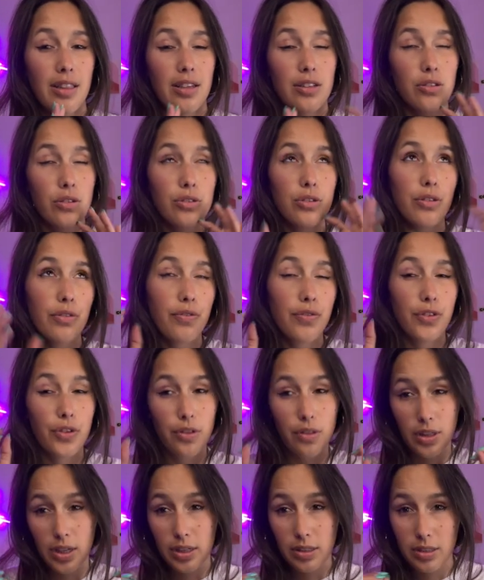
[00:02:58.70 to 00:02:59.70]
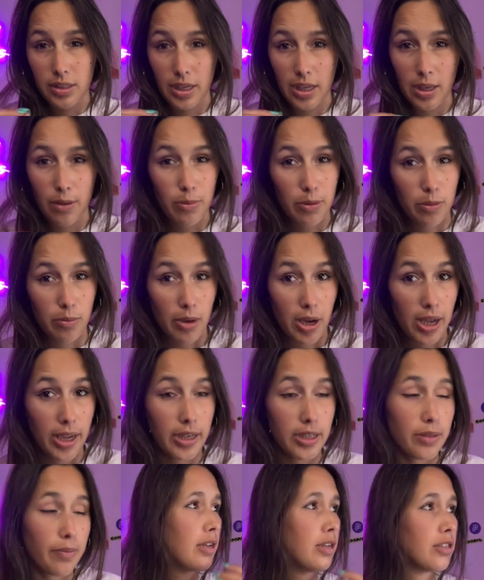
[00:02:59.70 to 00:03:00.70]
there's also a few things to keep in
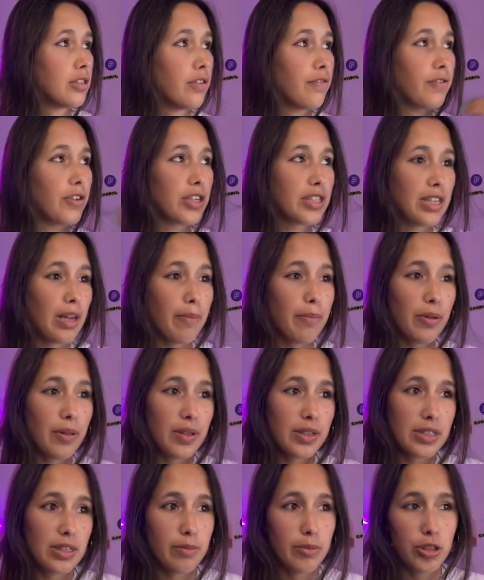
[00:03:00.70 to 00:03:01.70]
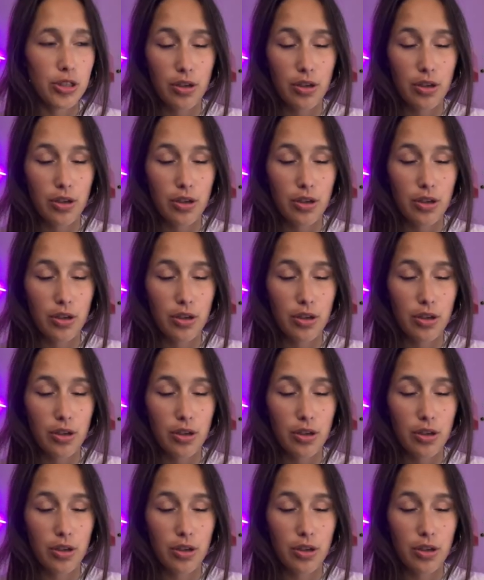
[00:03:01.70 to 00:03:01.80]
mind. So for example, this image